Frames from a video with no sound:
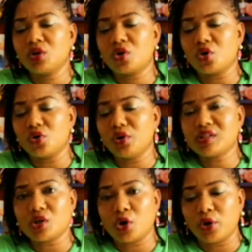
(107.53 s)

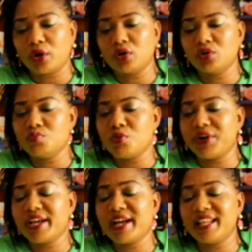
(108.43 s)
coconut oil,
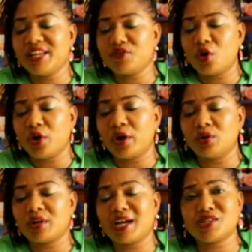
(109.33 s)
moringa leaf
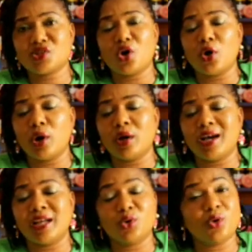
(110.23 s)
oil, castor oil
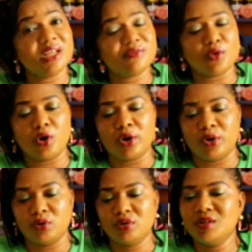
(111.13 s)
and olive
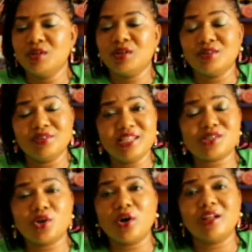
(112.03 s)
oil. This
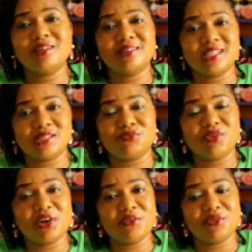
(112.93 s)
oil is
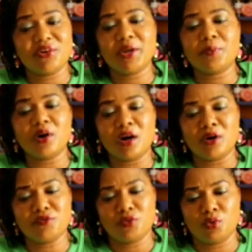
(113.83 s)
very
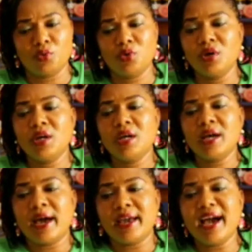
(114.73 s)
powerful.
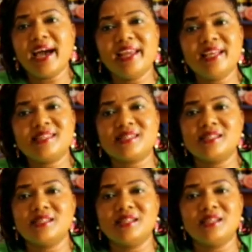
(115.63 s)
I add it,
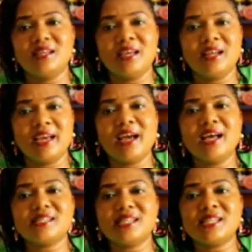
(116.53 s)
it
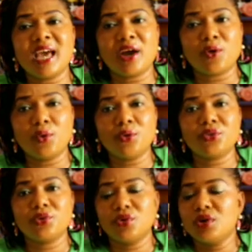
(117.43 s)
enhances hair growth,
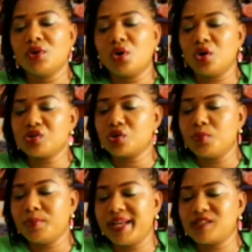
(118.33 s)
also
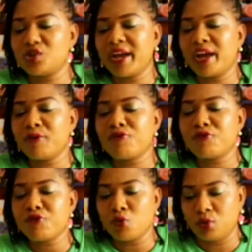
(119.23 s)
makes your hair
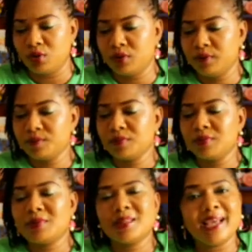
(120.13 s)
full
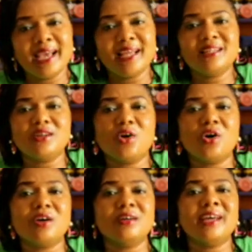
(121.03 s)
and
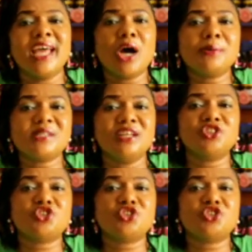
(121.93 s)
helps in